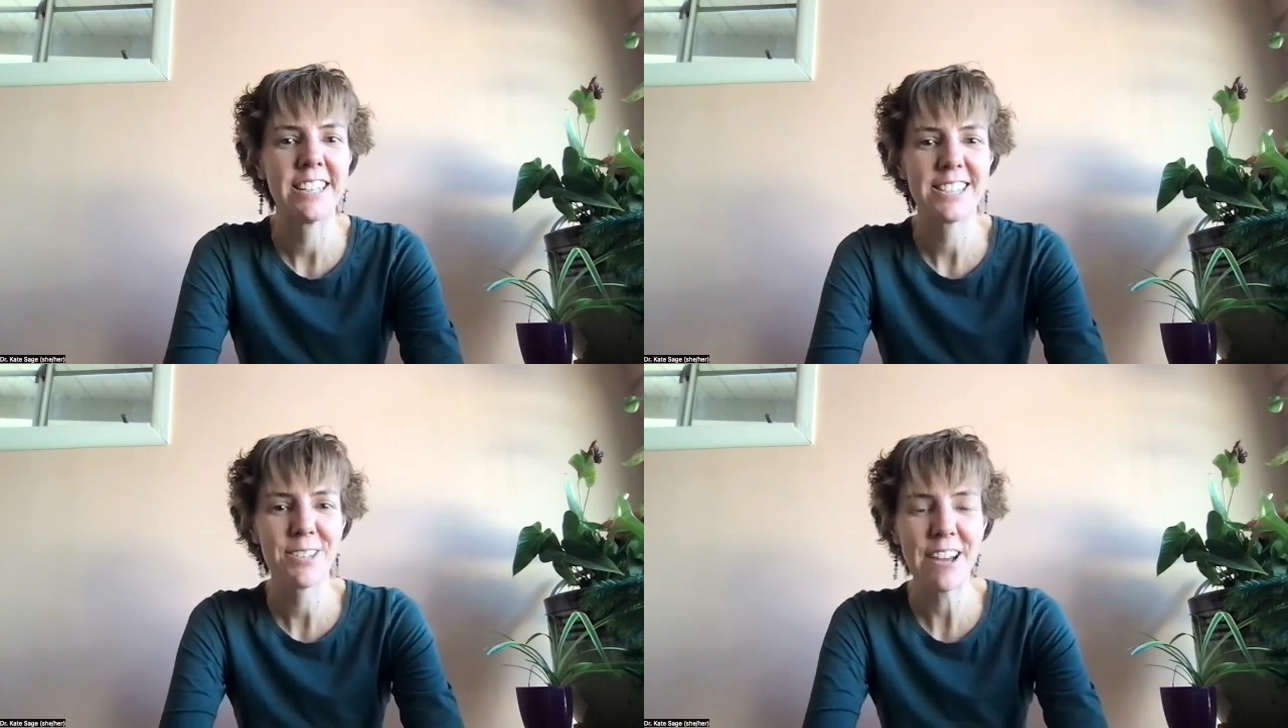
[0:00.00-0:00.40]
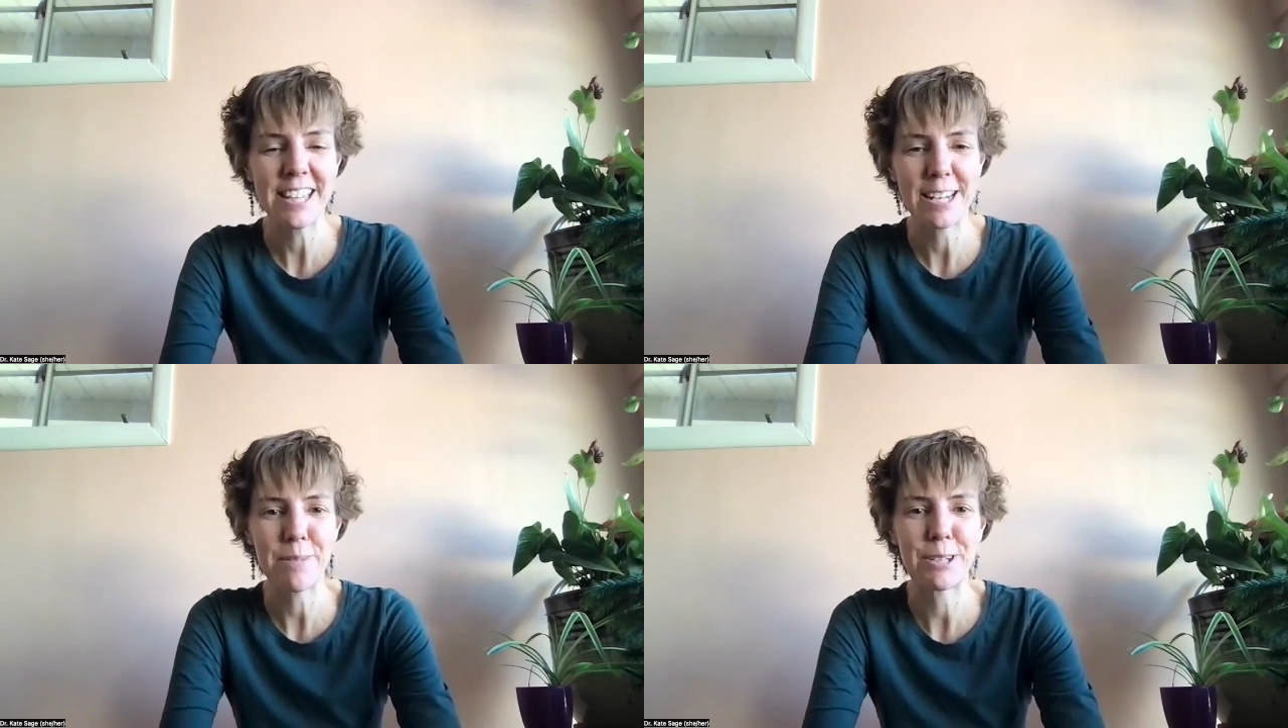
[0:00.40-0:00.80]
So I
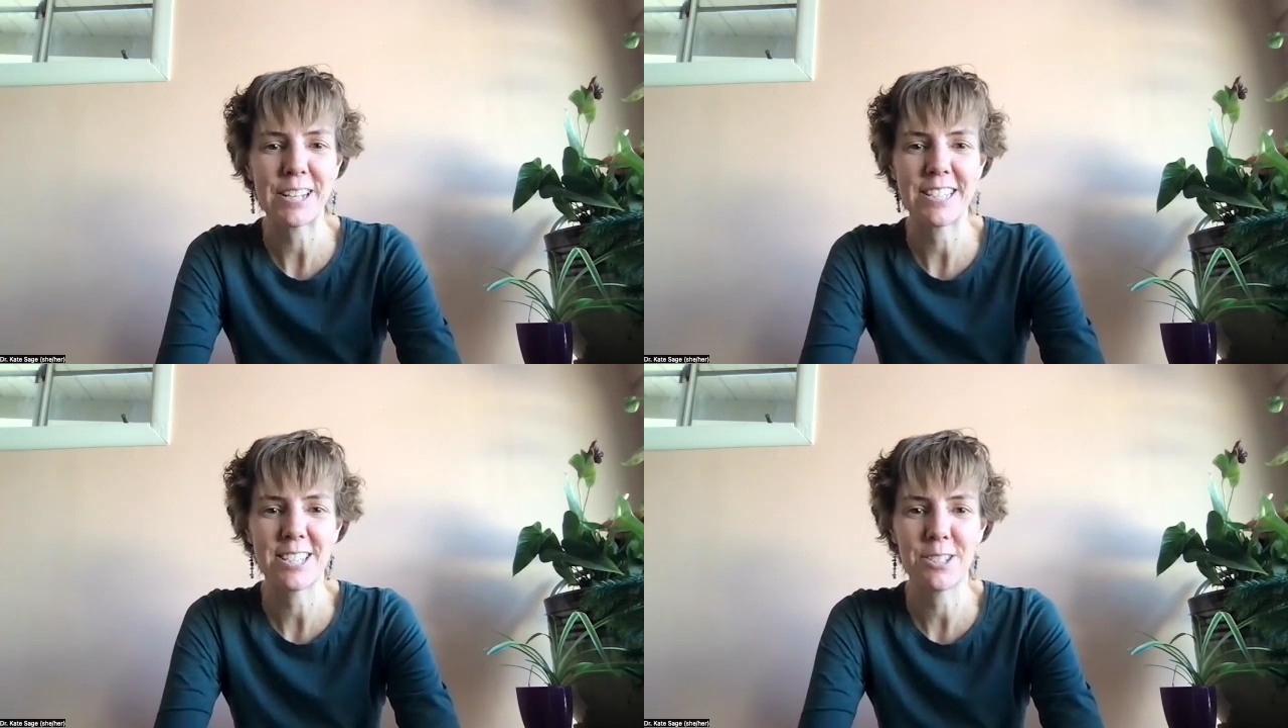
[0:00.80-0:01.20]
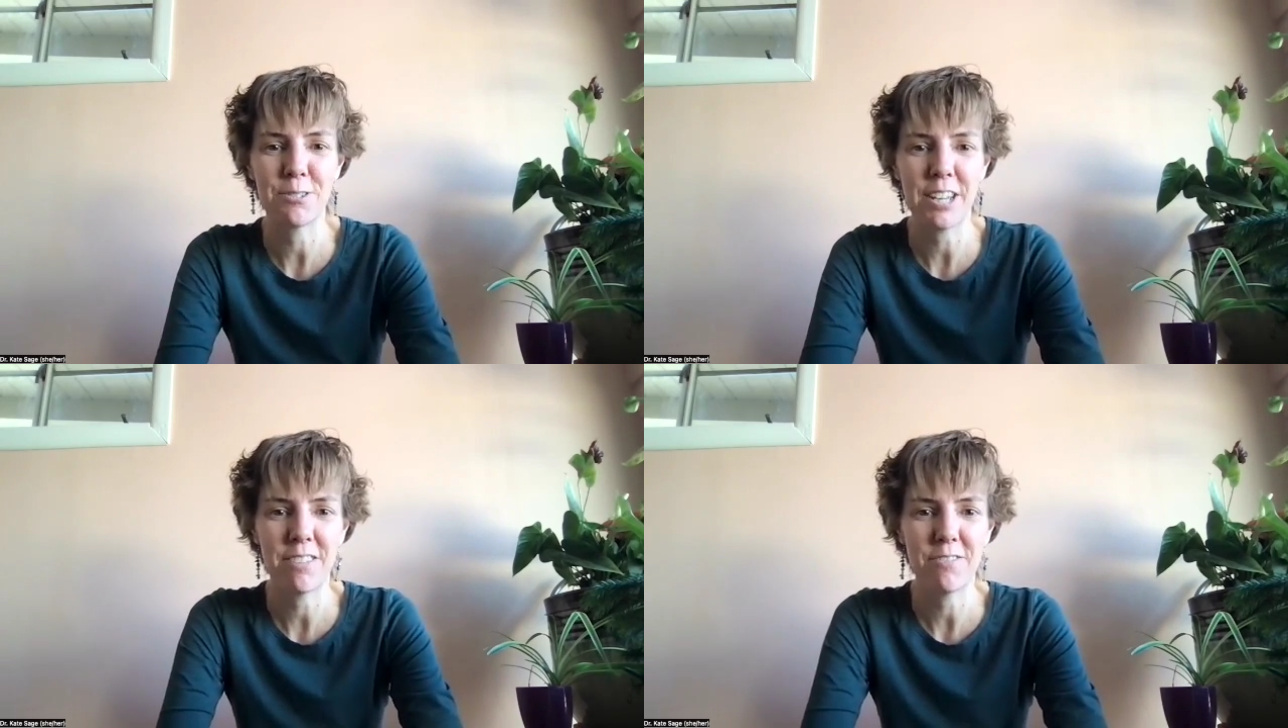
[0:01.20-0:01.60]
thought it'd be great to
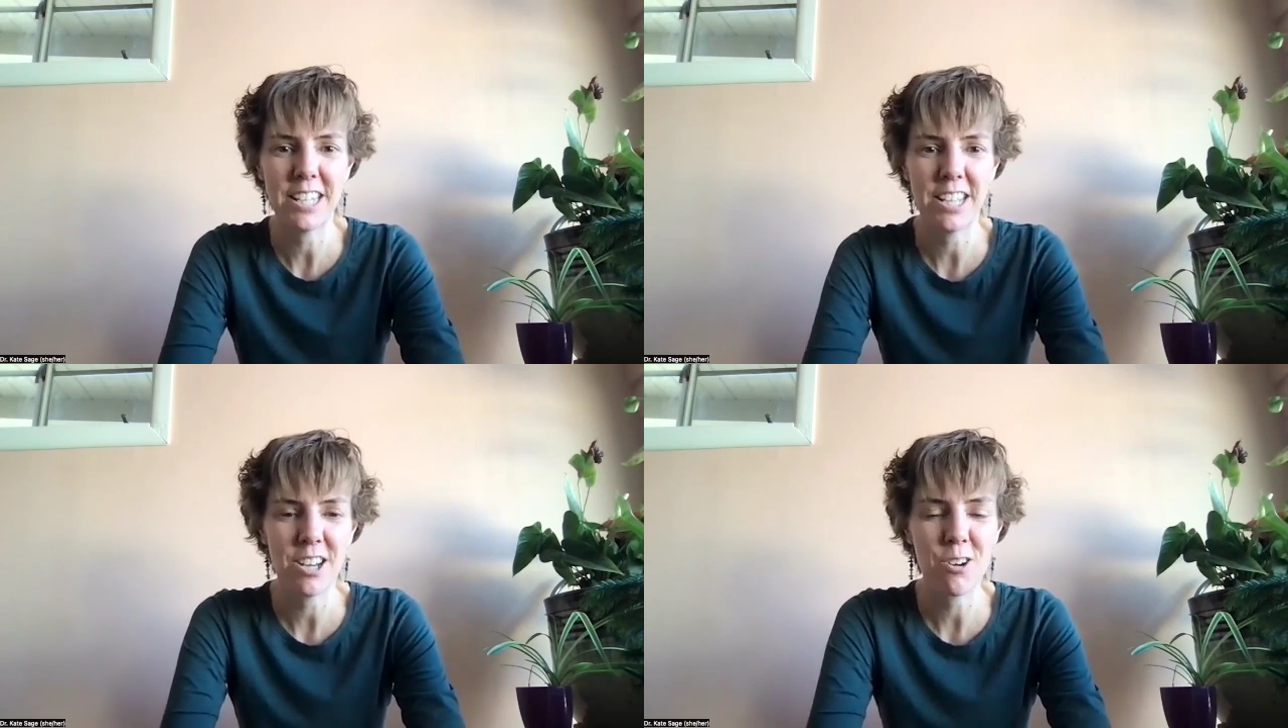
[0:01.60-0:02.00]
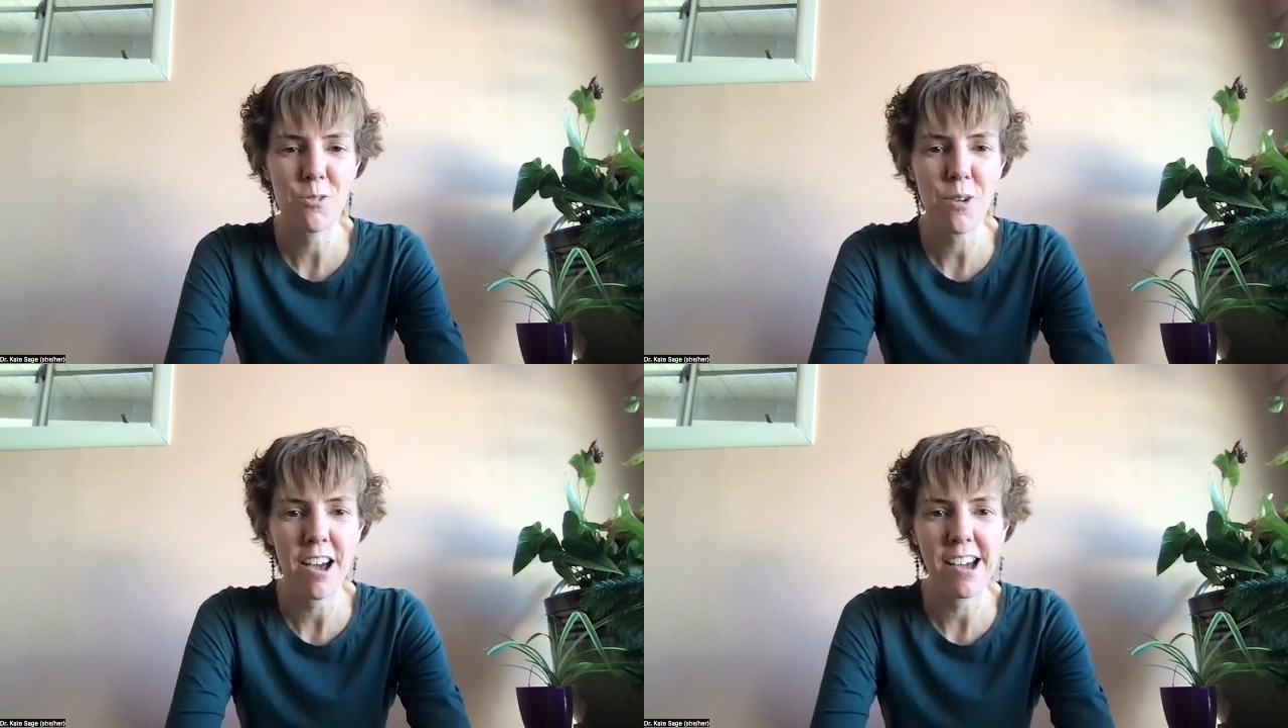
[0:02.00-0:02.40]
do a video